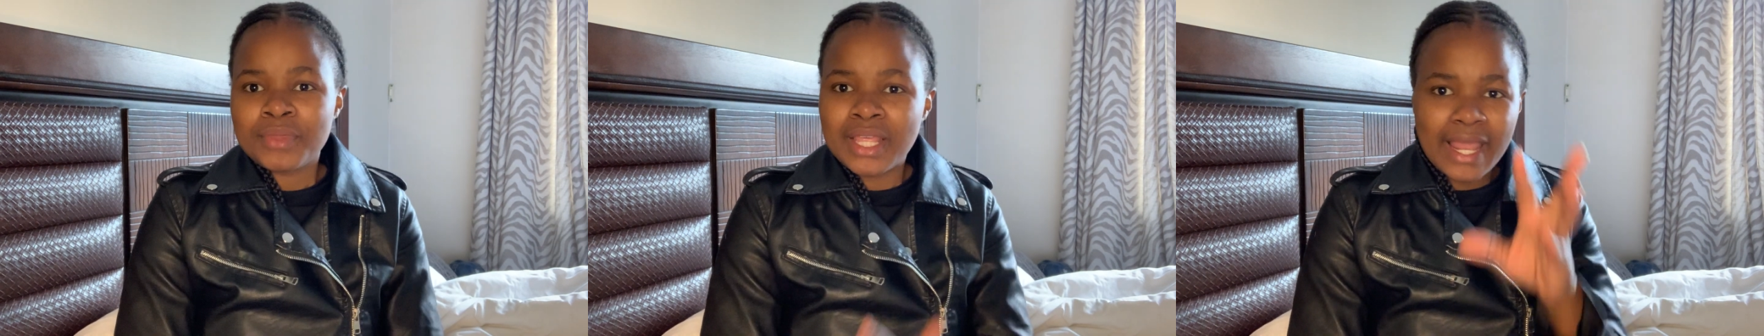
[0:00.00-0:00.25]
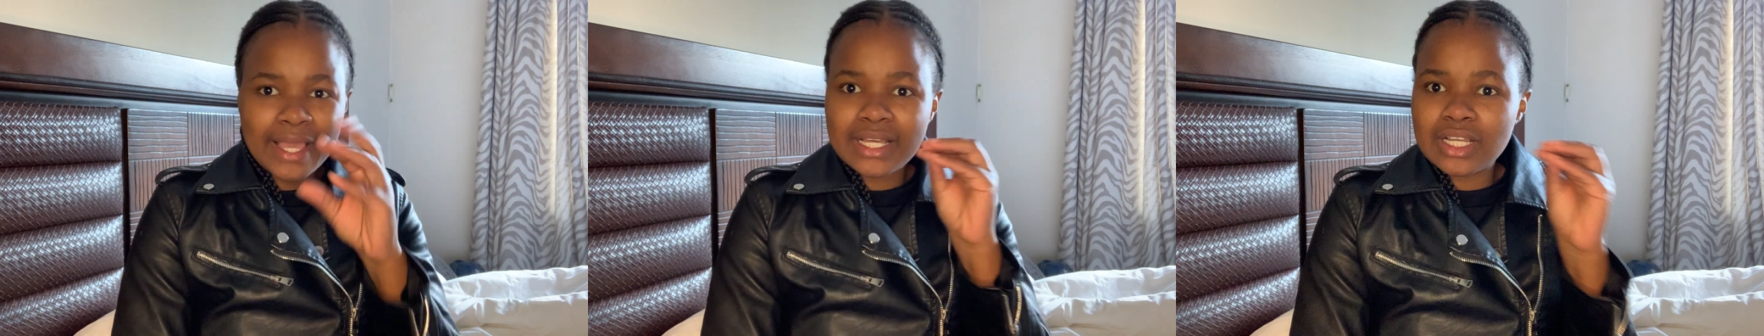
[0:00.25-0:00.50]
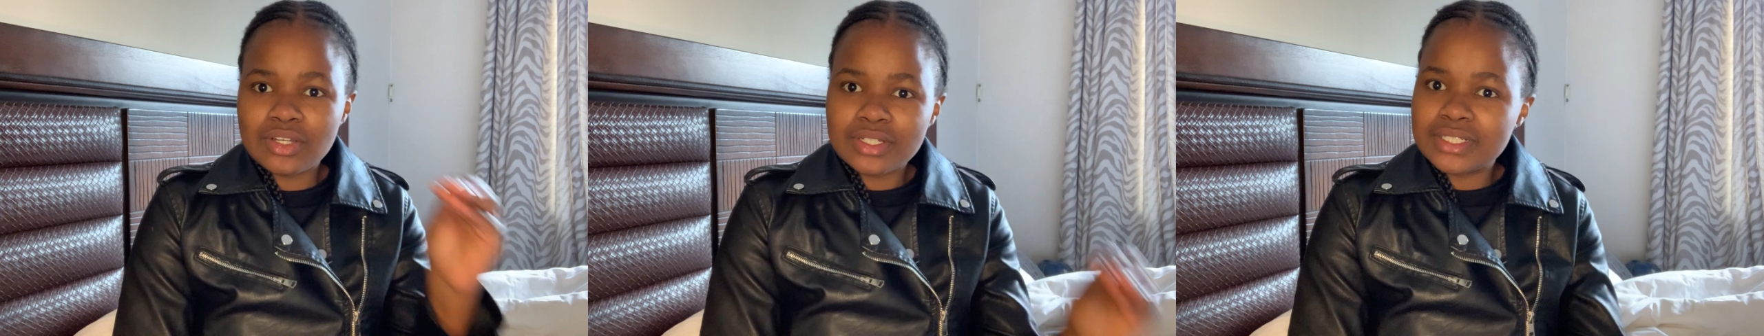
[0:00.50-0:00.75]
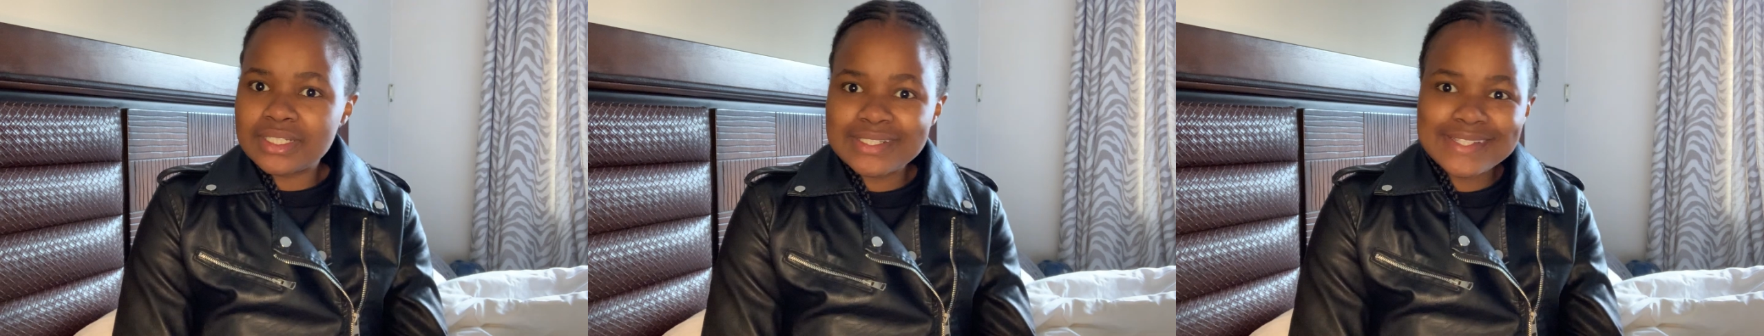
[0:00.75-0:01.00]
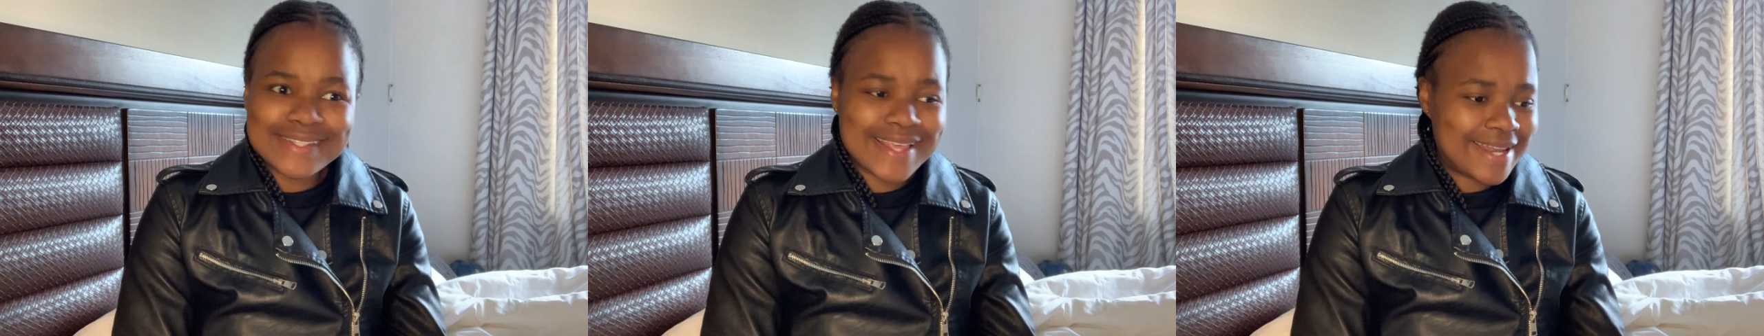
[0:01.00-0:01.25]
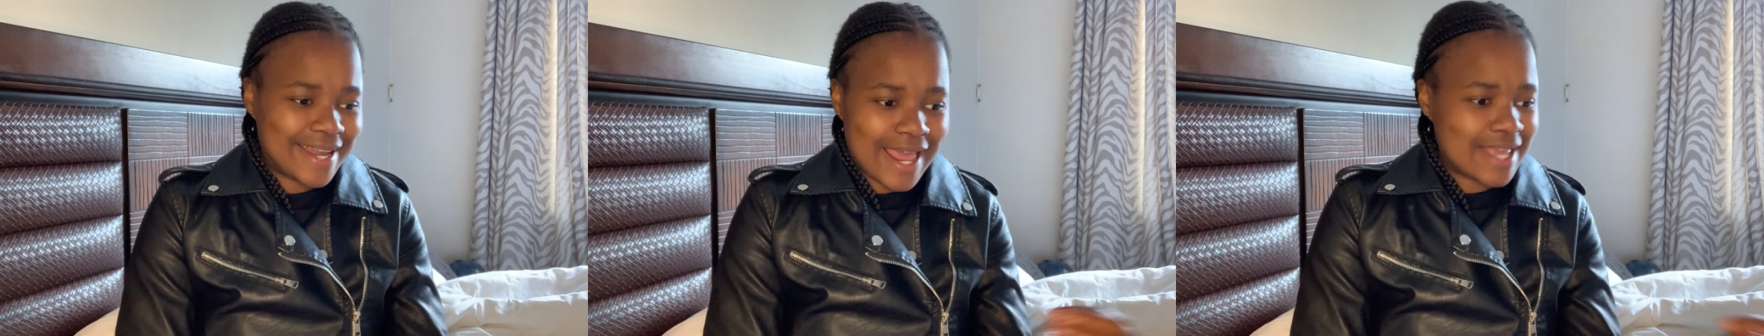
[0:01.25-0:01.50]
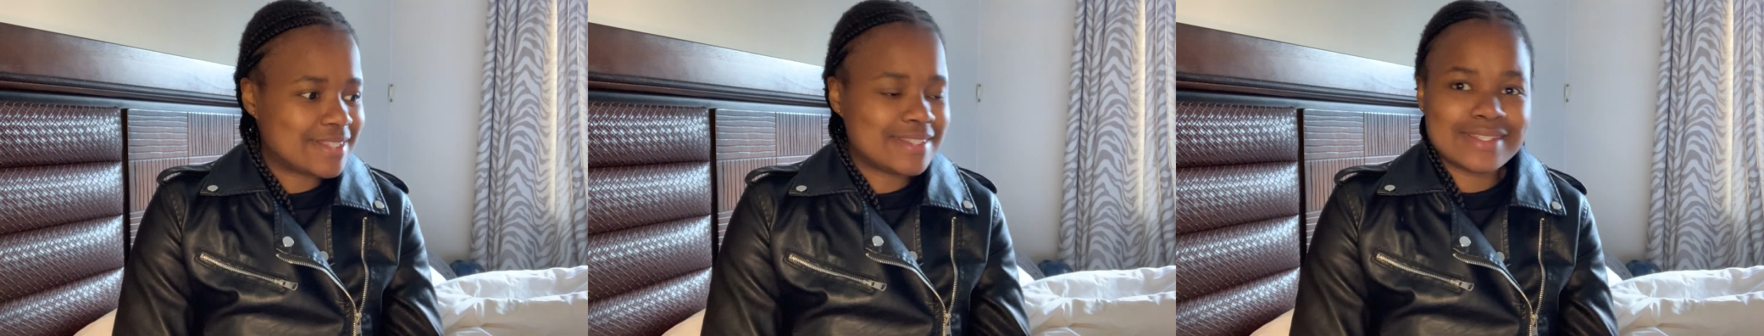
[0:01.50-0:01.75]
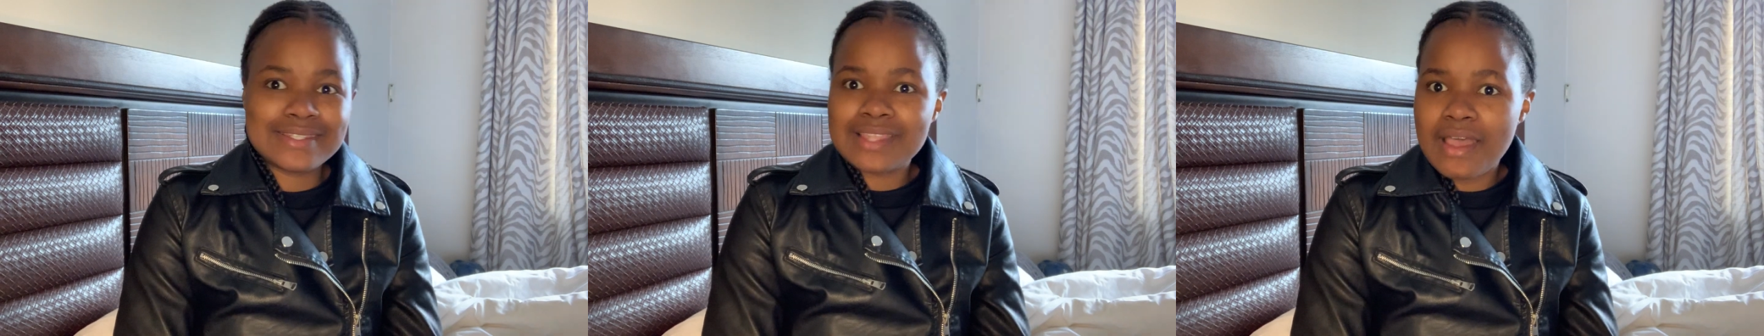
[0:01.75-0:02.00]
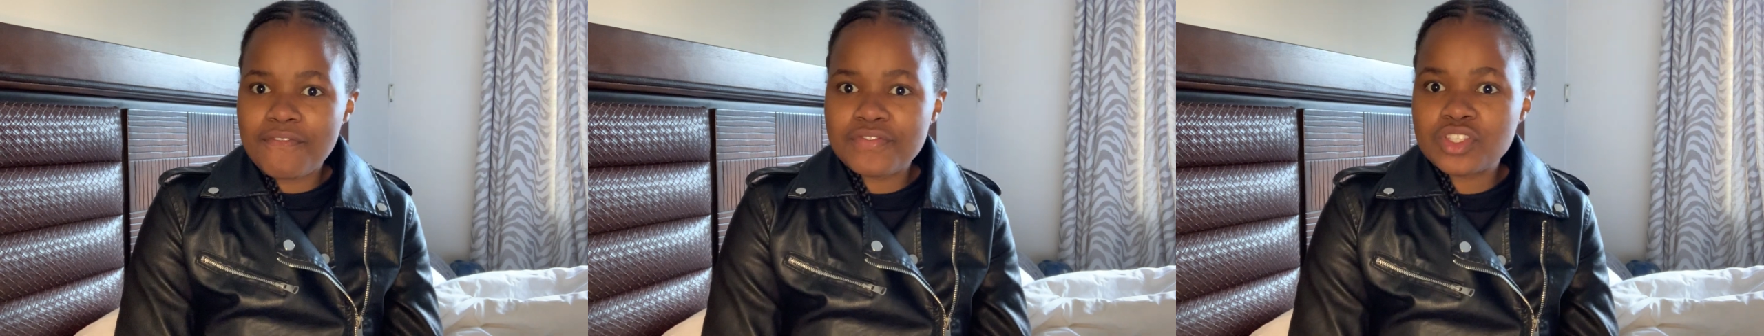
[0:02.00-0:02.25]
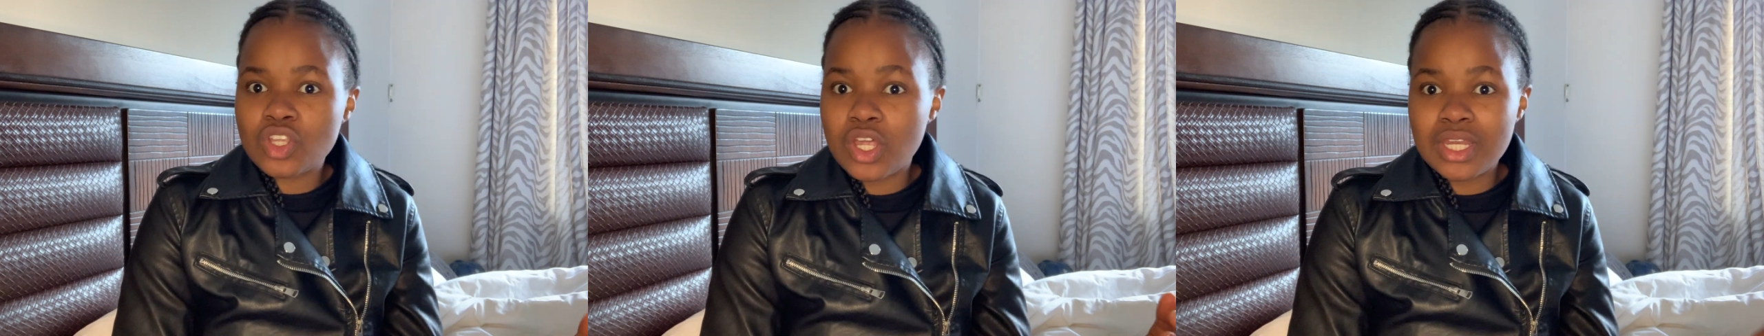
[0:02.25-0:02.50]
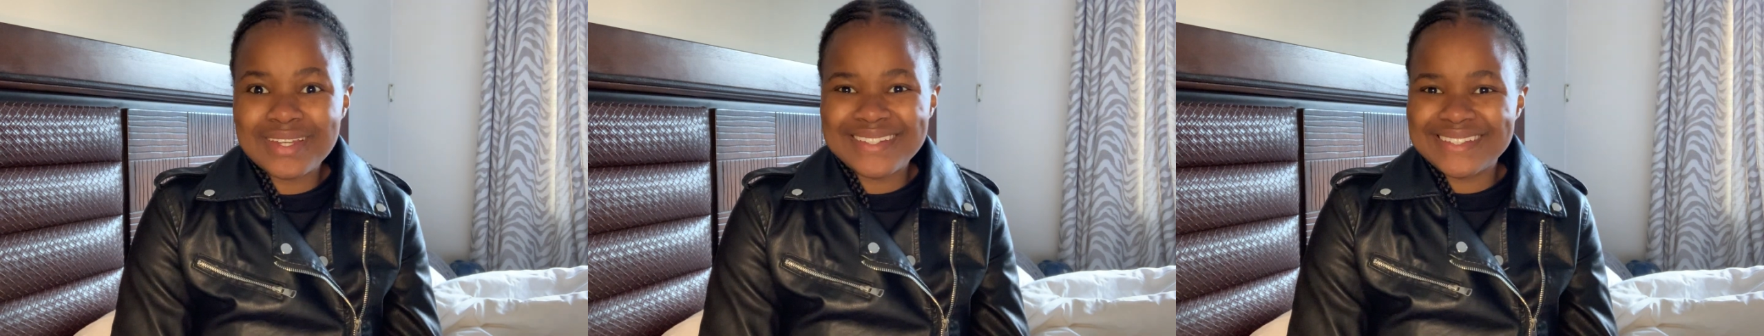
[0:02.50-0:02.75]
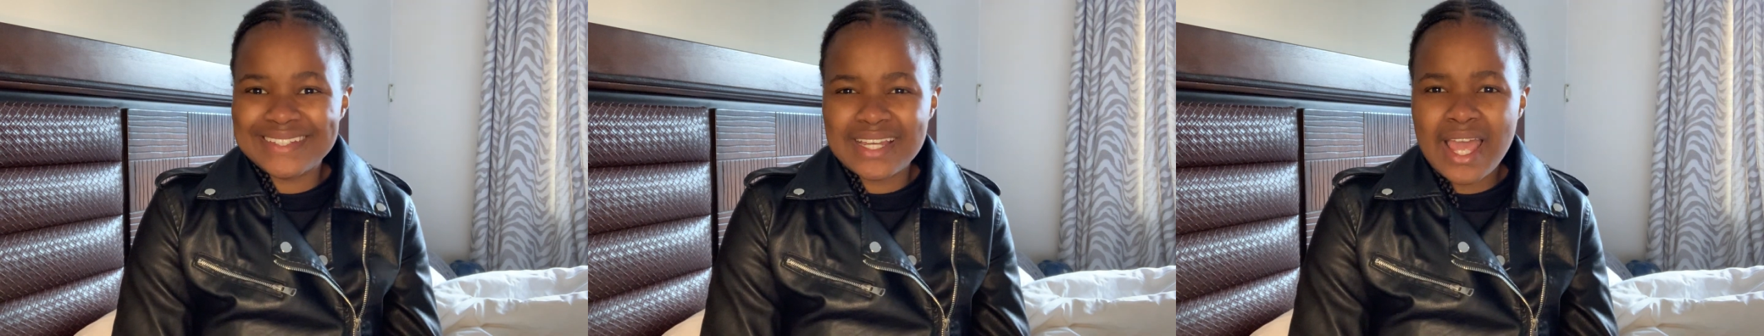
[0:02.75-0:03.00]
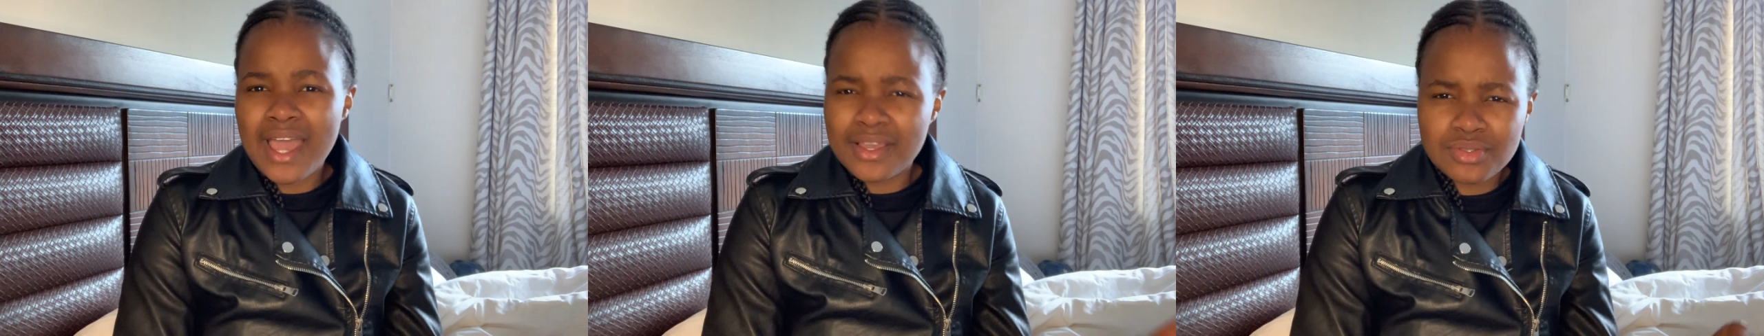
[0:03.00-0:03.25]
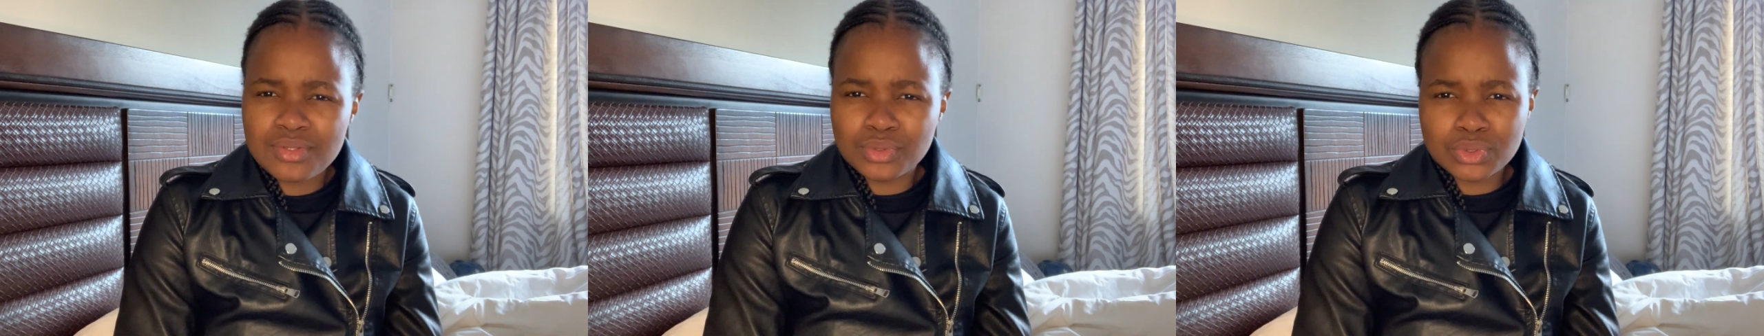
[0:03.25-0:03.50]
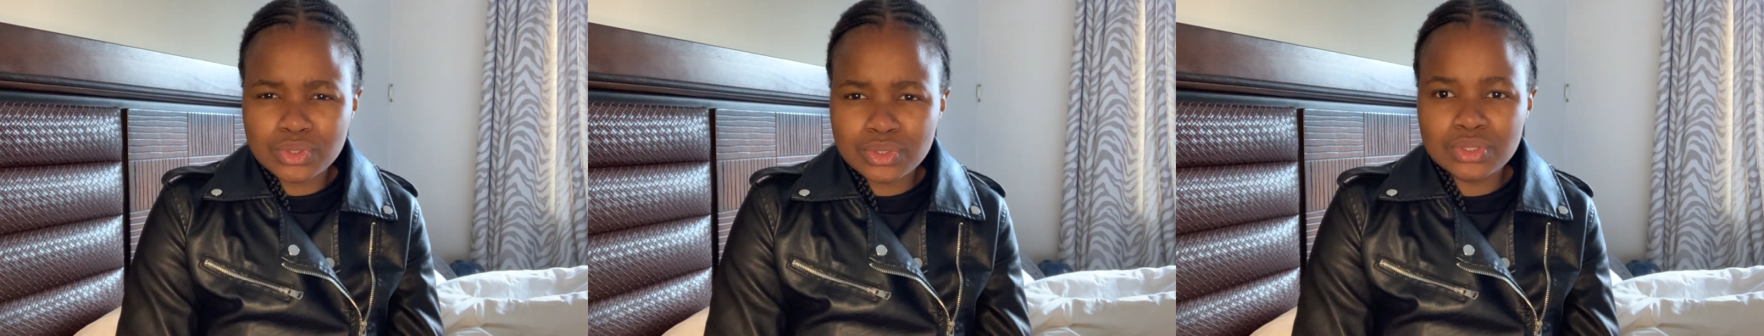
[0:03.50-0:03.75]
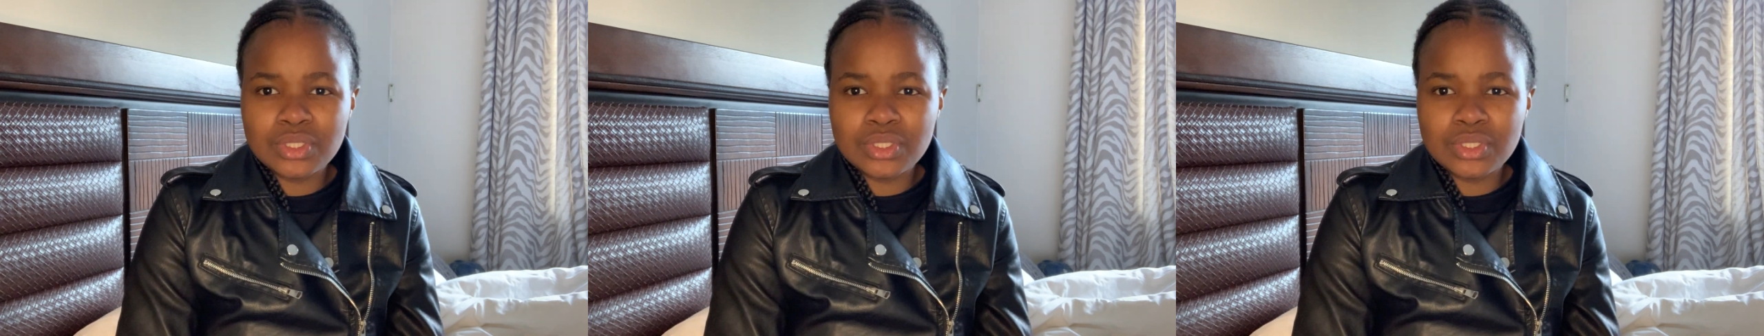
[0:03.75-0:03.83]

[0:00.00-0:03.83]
like learners and licensed stuff started in high school,